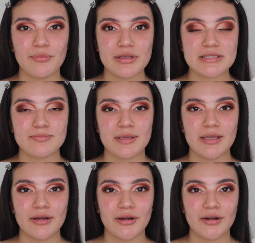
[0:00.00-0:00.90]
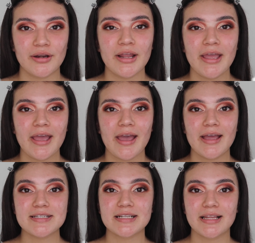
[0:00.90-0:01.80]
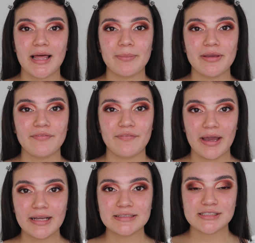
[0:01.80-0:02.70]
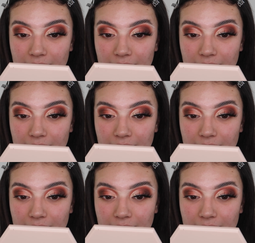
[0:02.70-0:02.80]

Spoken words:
wispier and glam effect.